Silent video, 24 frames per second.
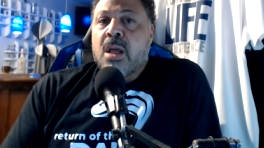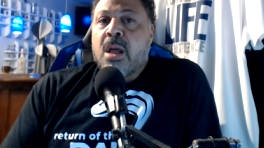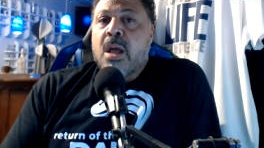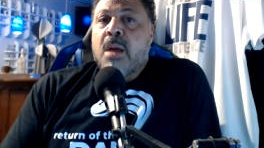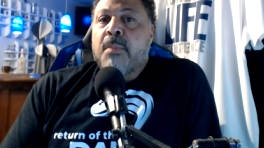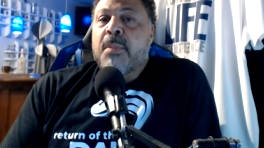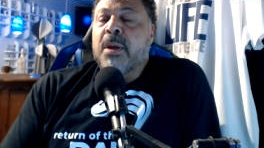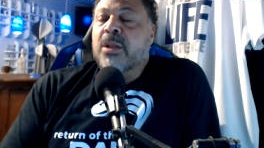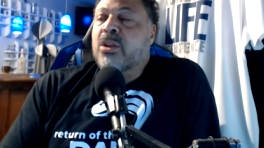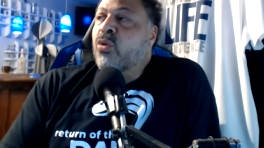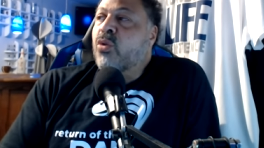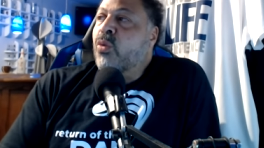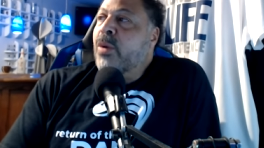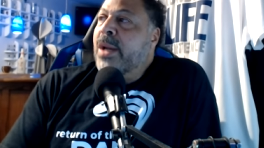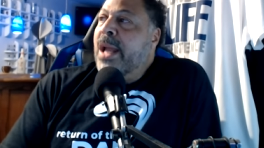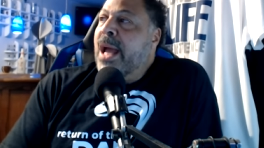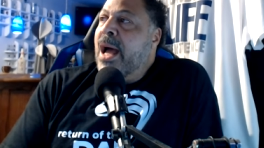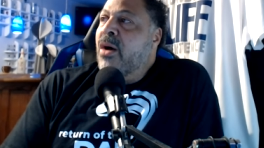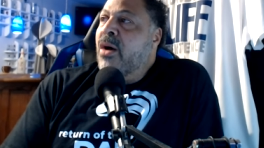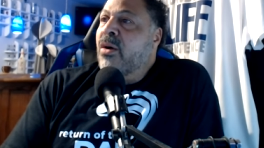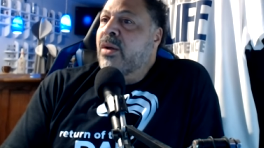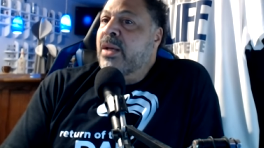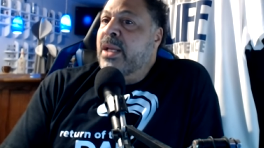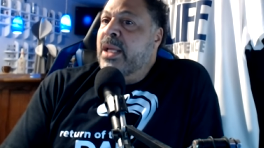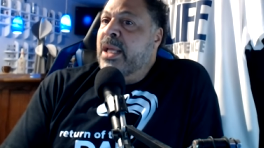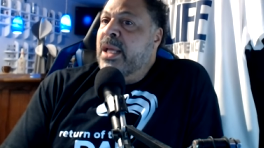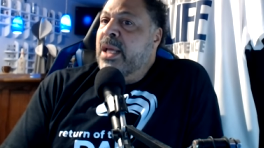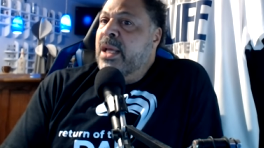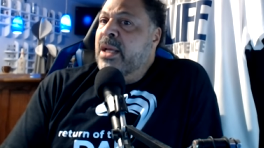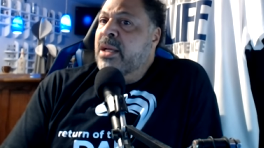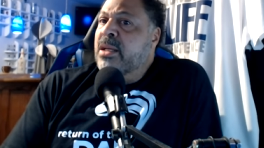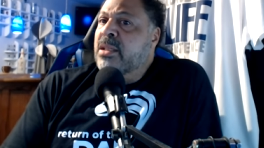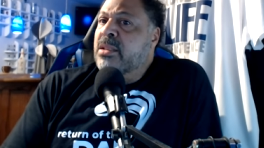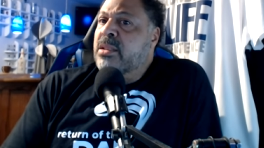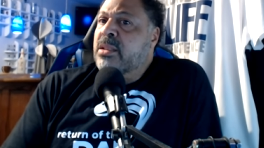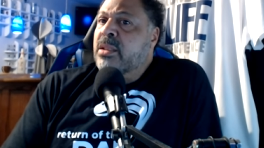but the reality
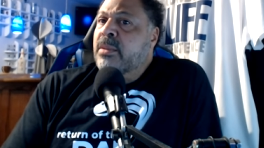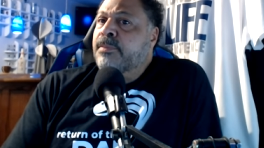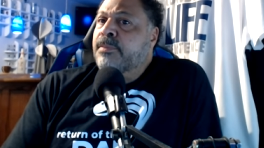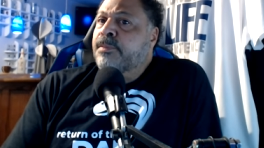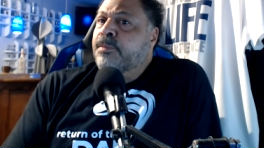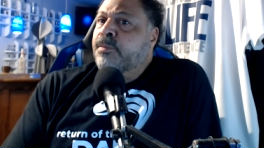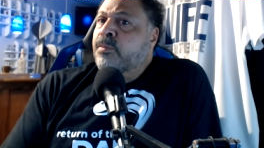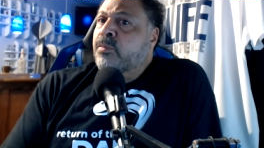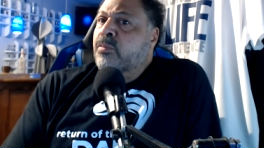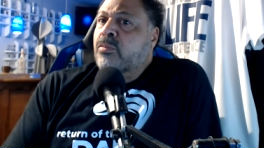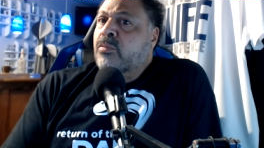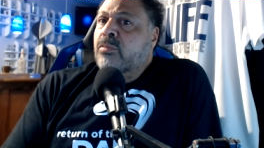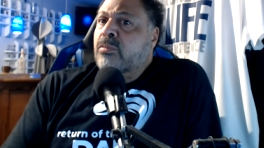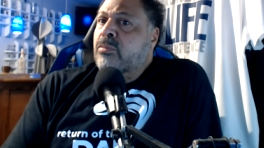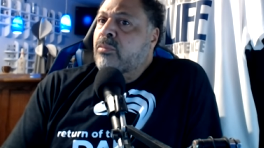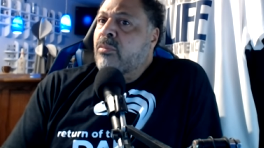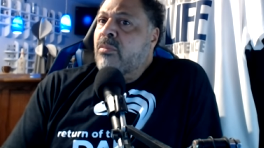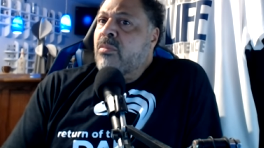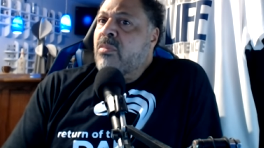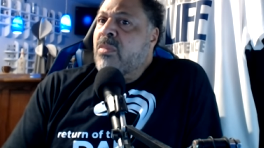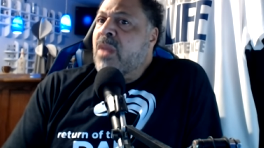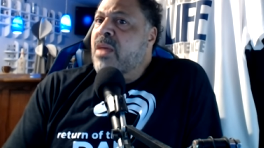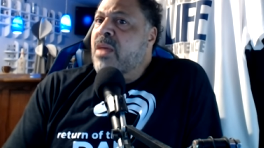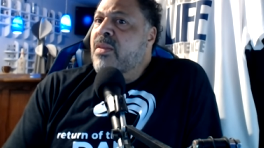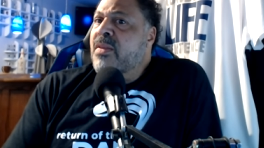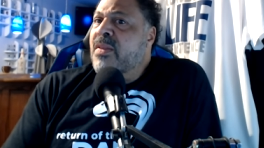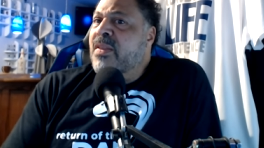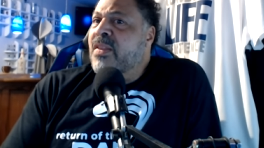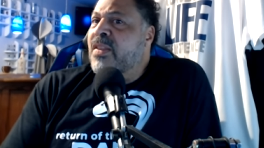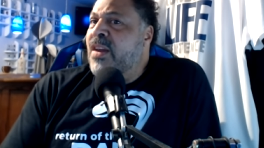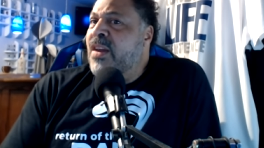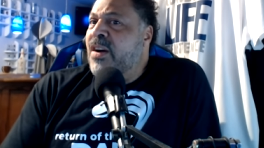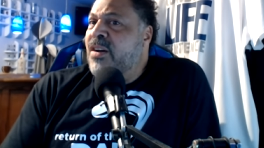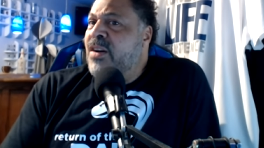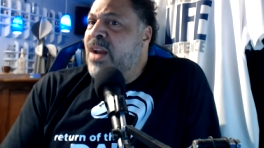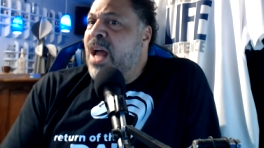is,
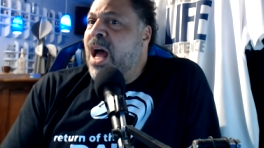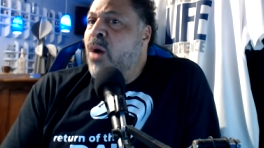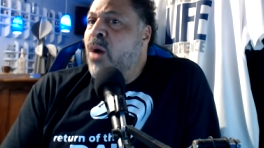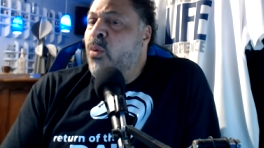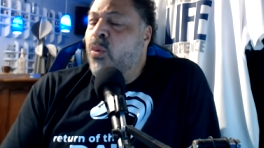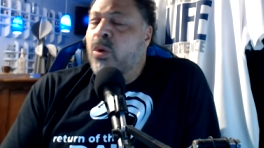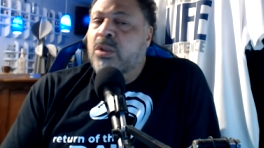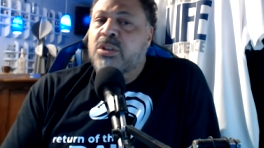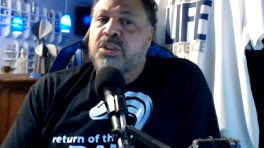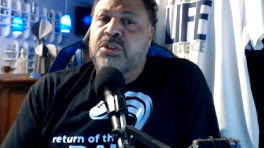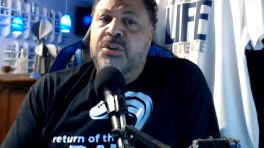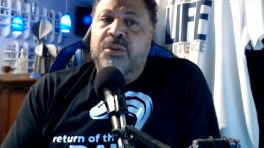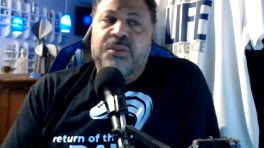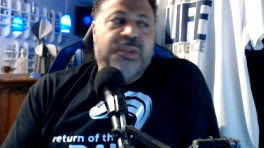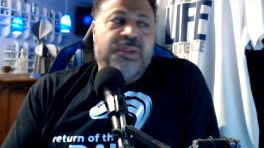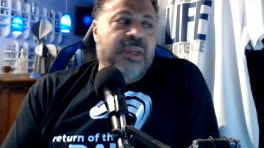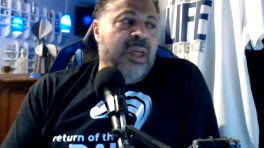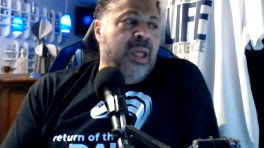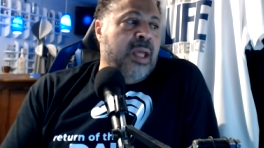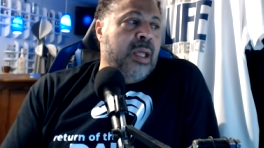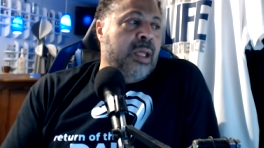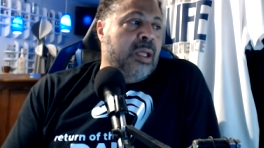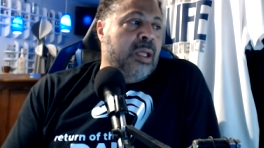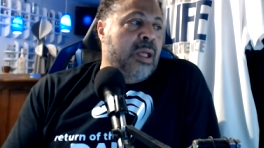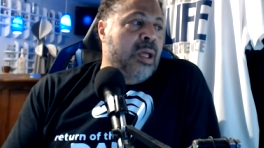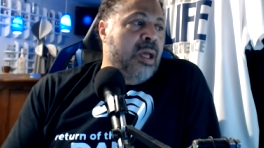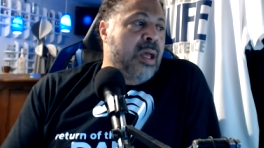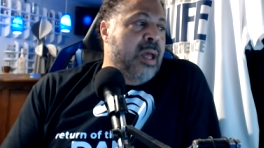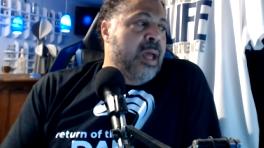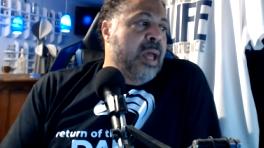they're not what you think.